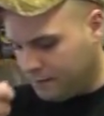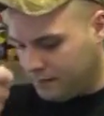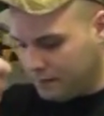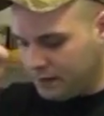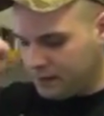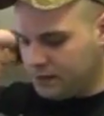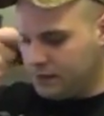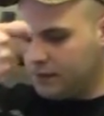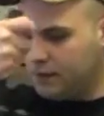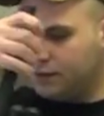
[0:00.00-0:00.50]

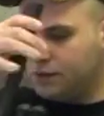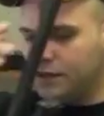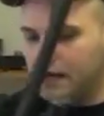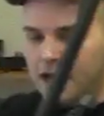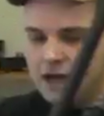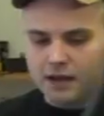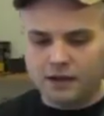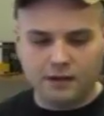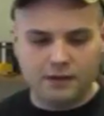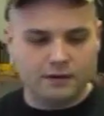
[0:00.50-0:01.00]
This is a
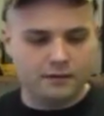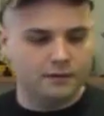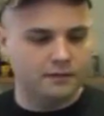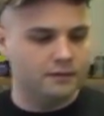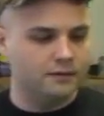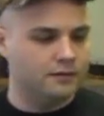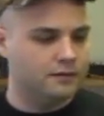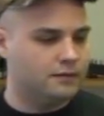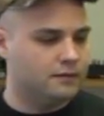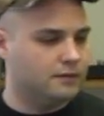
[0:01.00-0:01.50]

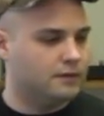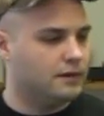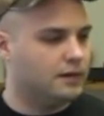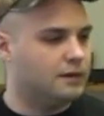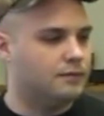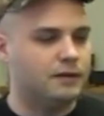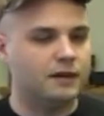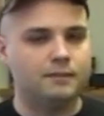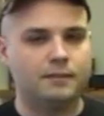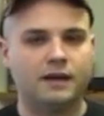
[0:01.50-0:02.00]
shotgun
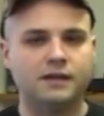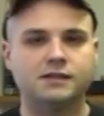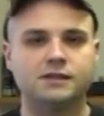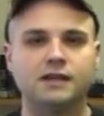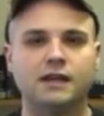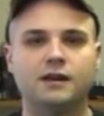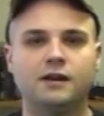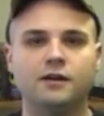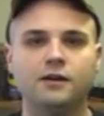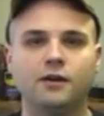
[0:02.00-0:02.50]
in my
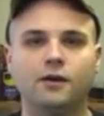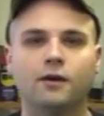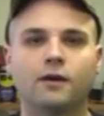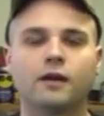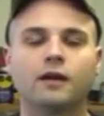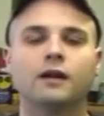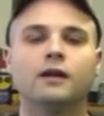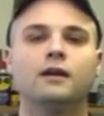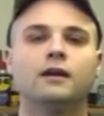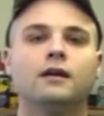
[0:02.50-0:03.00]
state of New
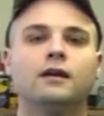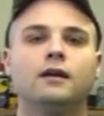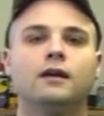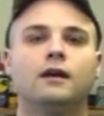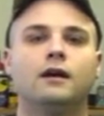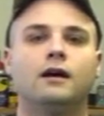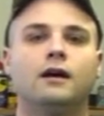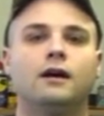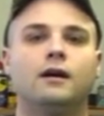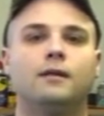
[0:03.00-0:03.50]
York.
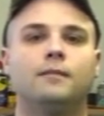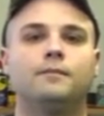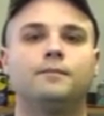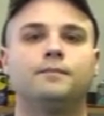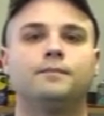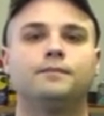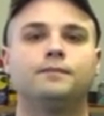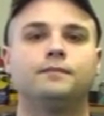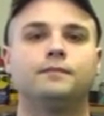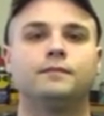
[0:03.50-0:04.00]

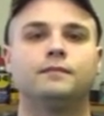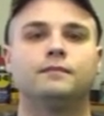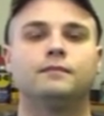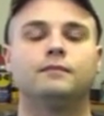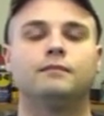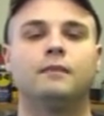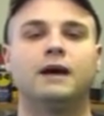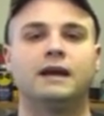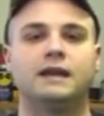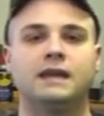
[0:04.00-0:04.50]

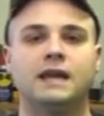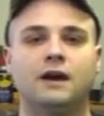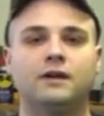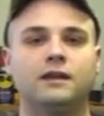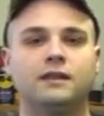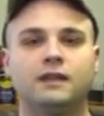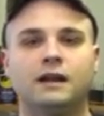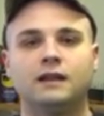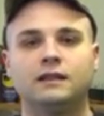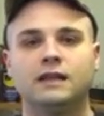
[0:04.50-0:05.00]
My
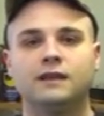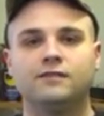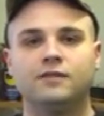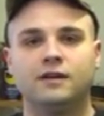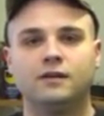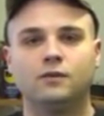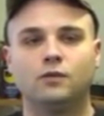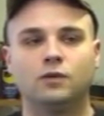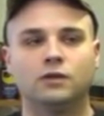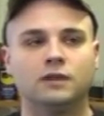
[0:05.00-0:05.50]
county that I live
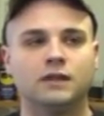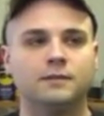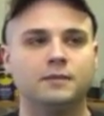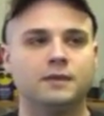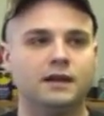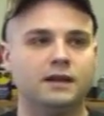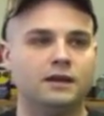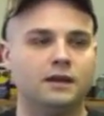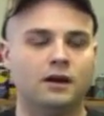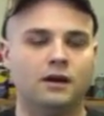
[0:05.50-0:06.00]
in, we're
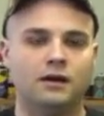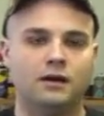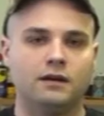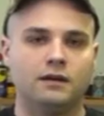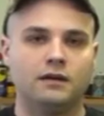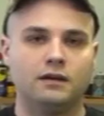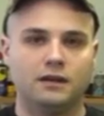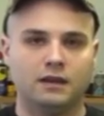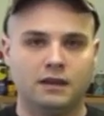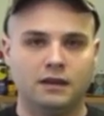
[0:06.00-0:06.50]
limited to
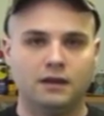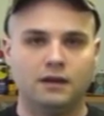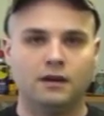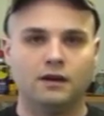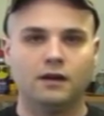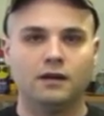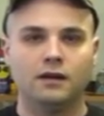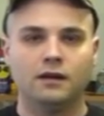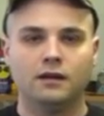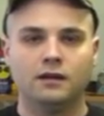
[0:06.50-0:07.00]
hunt
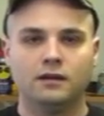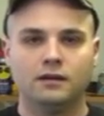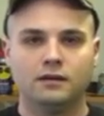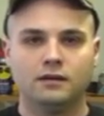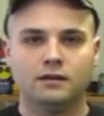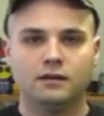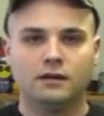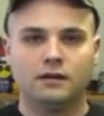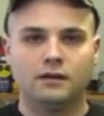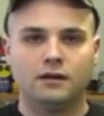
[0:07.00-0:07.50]
here
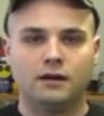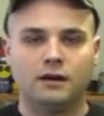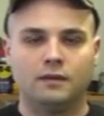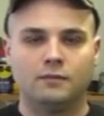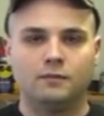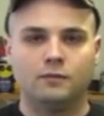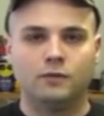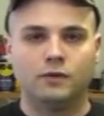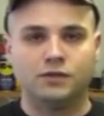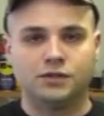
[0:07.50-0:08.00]

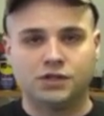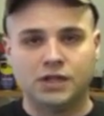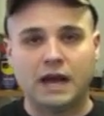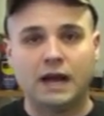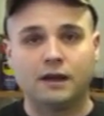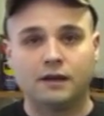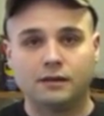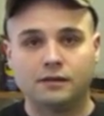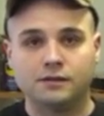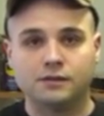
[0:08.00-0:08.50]
with
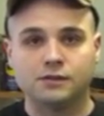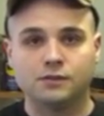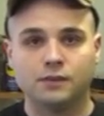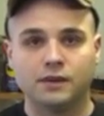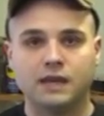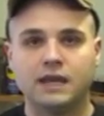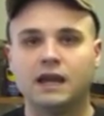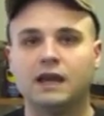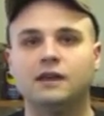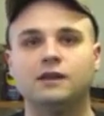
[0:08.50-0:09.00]
shotguns.
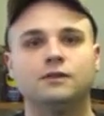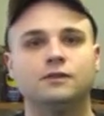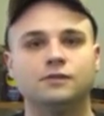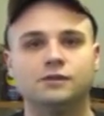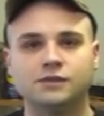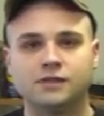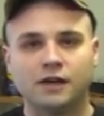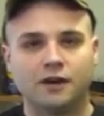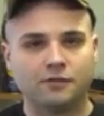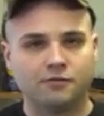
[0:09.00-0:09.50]
We can't
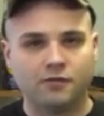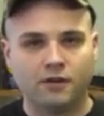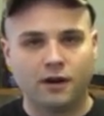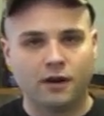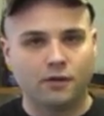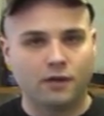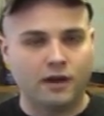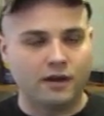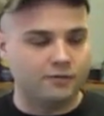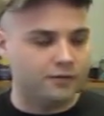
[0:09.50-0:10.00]
use
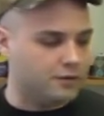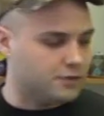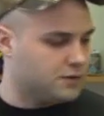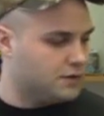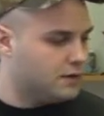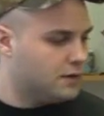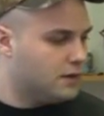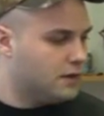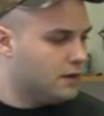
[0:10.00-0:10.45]
centerfire rifles.